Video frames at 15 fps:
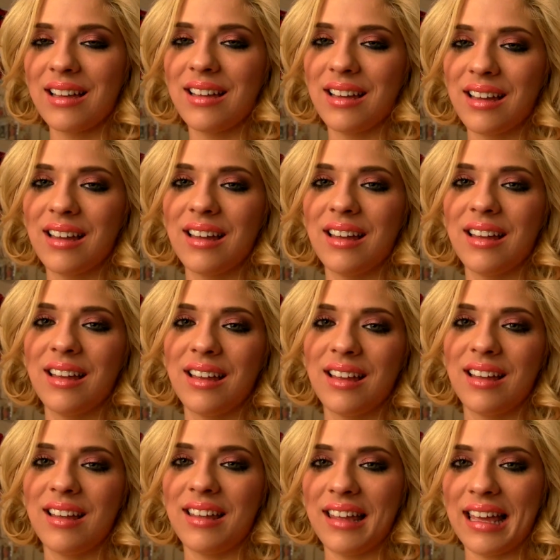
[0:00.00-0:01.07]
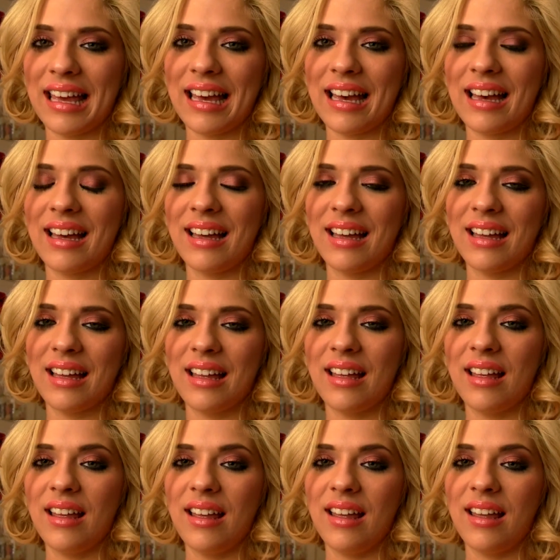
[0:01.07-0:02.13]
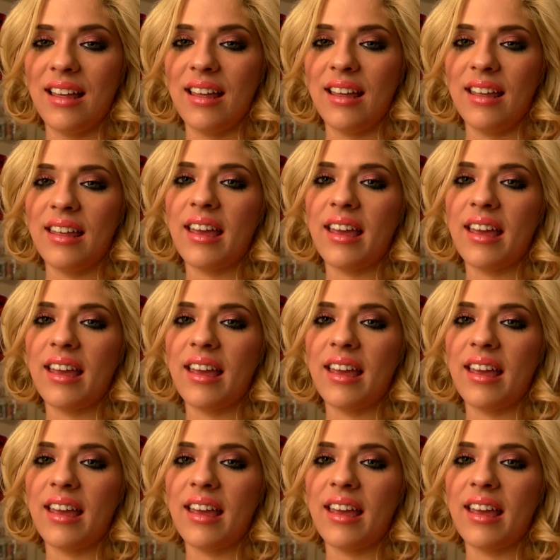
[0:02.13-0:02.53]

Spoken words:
If there's a couple. But there's a couple in any business, aren't there?